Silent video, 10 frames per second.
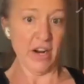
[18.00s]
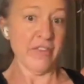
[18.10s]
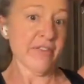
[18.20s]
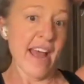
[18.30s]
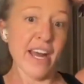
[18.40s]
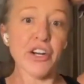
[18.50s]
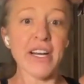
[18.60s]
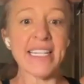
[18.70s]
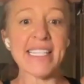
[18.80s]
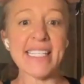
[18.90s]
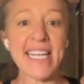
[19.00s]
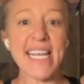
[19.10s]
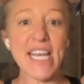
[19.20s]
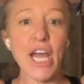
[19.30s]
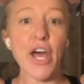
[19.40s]
here, founder and
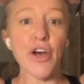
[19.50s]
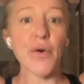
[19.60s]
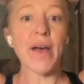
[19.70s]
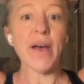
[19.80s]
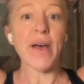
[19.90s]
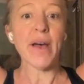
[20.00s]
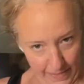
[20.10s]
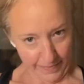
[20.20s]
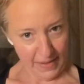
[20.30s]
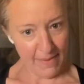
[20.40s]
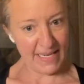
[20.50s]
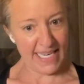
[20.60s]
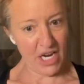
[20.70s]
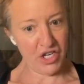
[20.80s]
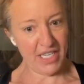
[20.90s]
CEO. Let me
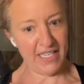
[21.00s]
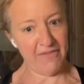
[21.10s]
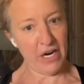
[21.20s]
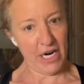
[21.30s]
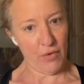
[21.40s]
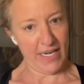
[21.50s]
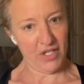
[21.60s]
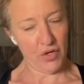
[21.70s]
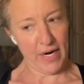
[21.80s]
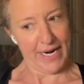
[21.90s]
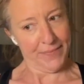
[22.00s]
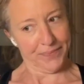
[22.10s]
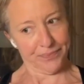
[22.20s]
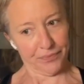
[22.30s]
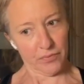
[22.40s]
tell you just a very quick story.
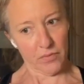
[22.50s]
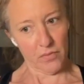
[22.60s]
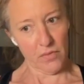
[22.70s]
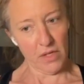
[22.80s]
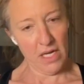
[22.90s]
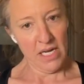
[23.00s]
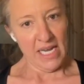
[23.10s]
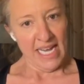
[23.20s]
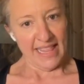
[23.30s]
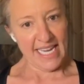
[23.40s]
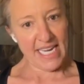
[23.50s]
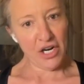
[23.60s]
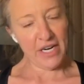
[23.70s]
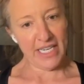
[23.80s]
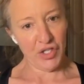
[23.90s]
The
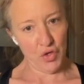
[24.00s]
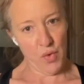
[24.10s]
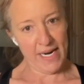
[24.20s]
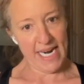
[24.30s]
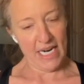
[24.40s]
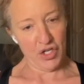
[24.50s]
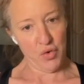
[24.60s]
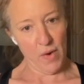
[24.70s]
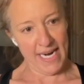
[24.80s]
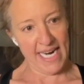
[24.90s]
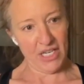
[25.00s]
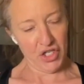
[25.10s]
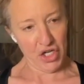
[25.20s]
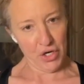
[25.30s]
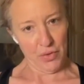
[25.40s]
year is
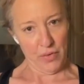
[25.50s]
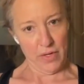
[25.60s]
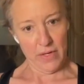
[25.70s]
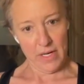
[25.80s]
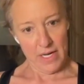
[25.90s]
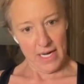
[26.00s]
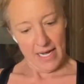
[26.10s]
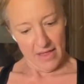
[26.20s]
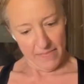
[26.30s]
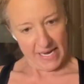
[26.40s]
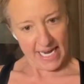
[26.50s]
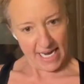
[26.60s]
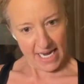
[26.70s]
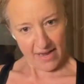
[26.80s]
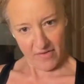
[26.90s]
2022. The
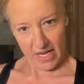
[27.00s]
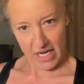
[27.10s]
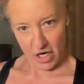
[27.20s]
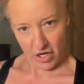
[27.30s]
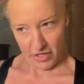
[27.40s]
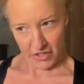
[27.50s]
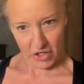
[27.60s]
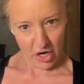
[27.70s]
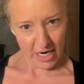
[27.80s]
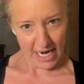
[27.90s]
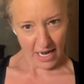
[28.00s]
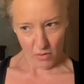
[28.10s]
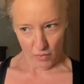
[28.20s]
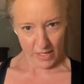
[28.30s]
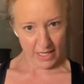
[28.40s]
beginning of the year started
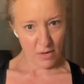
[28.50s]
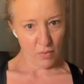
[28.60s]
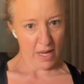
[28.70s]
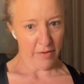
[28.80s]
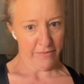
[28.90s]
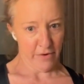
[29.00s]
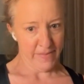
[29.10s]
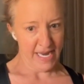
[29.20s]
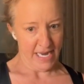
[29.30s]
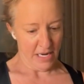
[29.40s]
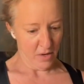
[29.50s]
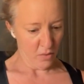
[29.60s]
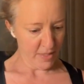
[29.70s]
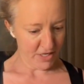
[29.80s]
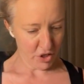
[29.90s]
out really well for me.
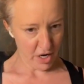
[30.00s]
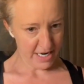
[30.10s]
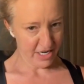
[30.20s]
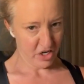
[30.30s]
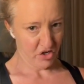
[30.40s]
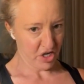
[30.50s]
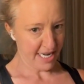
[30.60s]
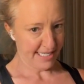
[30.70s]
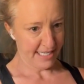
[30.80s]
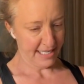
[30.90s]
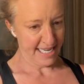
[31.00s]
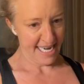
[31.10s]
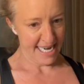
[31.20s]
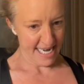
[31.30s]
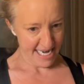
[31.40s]
We started Just
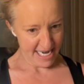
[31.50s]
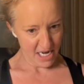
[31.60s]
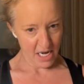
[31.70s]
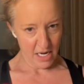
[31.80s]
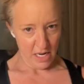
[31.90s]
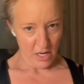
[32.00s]
Lean In,